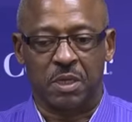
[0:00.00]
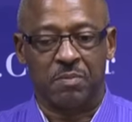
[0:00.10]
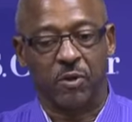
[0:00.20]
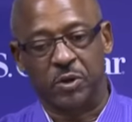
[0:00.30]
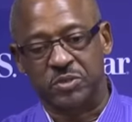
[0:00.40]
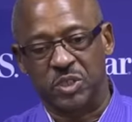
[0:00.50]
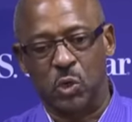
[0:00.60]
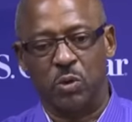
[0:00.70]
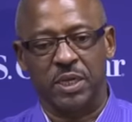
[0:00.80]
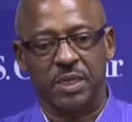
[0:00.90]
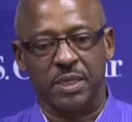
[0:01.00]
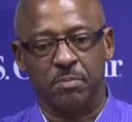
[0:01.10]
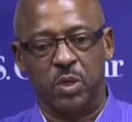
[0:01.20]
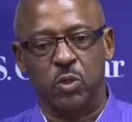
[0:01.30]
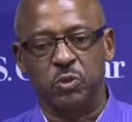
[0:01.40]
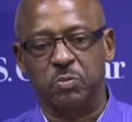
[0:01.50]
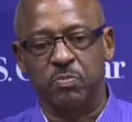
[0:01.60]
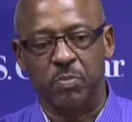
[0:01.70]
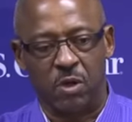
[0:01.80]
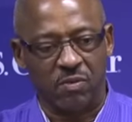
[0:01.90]
First, going at bowls
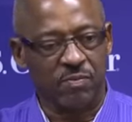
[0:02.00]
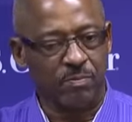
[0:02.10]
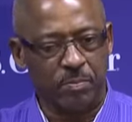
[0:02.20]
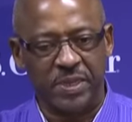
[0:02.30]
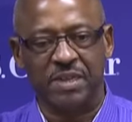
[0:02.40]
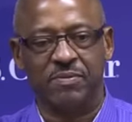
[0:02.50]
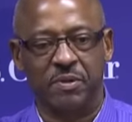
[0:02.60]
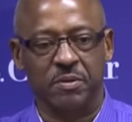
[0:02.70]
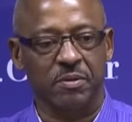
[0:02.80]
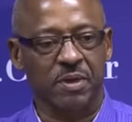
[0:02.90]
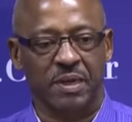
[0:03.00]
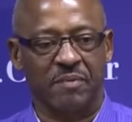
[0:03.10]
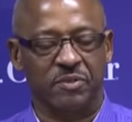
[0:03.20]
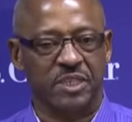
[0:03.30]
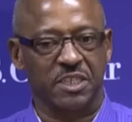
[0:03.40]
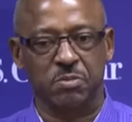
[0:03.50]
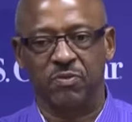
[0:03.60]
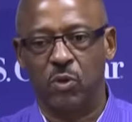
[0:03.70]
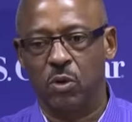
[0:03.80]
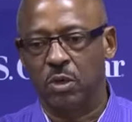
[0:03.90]
are big for, and I've said this
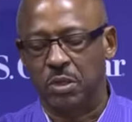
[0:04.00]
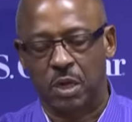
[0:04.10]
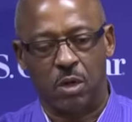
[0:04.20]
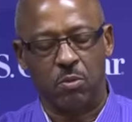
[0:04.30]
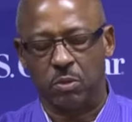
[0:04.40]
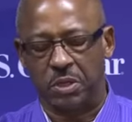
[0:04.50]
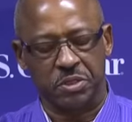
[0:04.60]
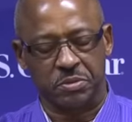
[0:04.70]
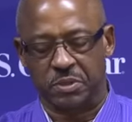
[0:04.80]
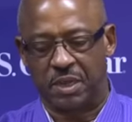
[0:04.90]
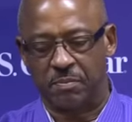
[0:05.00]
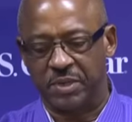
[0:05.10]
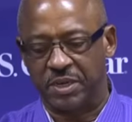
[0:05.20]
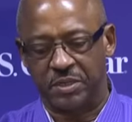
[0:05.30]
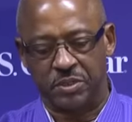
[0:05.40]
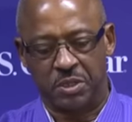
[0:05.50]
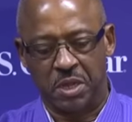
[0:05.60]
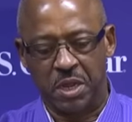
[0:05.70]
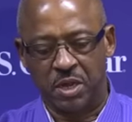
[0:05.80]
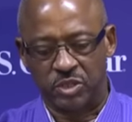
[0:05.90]
before, I've been in it
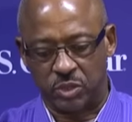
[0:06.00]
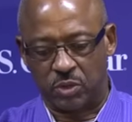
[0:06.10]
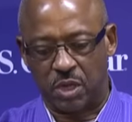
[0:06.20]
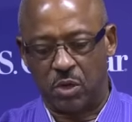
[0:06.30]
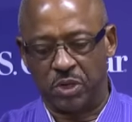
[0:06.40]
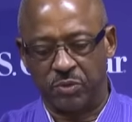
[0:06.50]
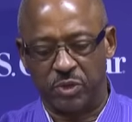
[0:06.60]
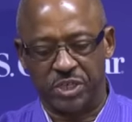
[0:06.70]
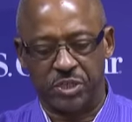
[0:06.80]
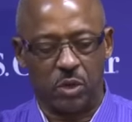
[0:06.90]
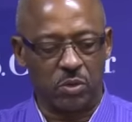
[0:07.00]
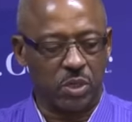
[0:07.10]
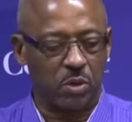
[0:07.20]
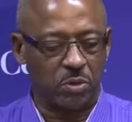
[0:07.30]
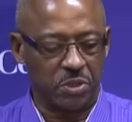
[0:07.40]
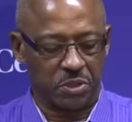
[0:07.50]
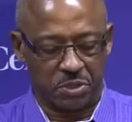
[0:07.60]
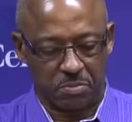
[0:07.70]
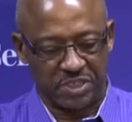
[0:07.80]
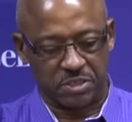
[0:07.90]
so long, and when you don't go,
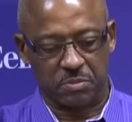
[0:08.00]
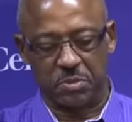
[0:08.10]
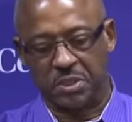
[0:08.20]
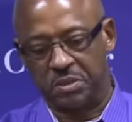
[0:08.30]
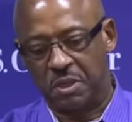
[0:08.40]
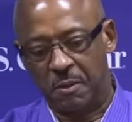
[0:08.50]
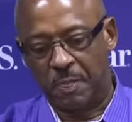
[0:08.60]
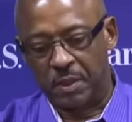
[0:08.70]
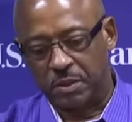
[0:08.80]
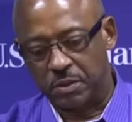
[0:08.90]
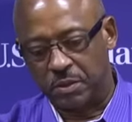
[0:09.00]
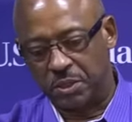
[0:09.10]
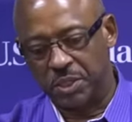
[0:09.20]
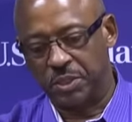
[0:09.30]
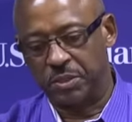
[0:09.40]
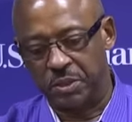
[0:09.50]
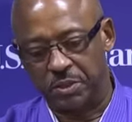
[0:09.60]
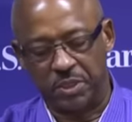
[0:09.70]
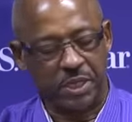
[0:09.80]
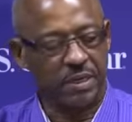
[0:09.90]
you miss them. And the year
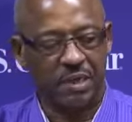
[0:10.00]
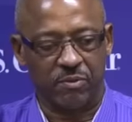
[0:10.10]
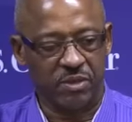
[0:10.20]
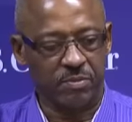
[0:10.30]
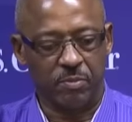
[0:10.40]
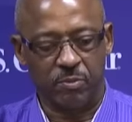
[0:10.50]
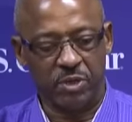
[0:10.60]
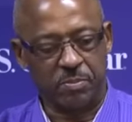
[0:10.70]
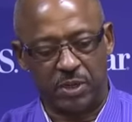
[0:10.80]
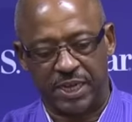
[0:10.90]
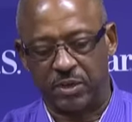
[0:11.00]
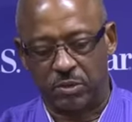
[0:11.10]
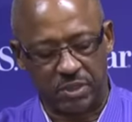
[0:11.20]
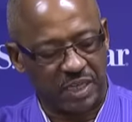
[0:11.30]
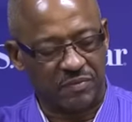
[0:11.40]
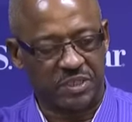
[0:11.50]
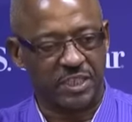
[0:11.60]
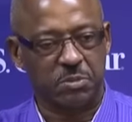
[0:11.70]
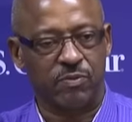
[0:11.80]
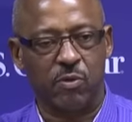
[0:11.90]
early and I, we plan on, and I've
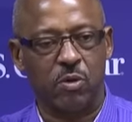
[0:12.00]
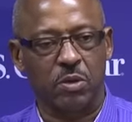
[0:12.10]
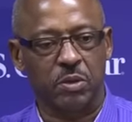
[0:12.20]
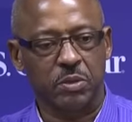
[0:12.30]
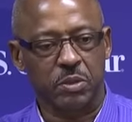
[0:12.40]
said it before,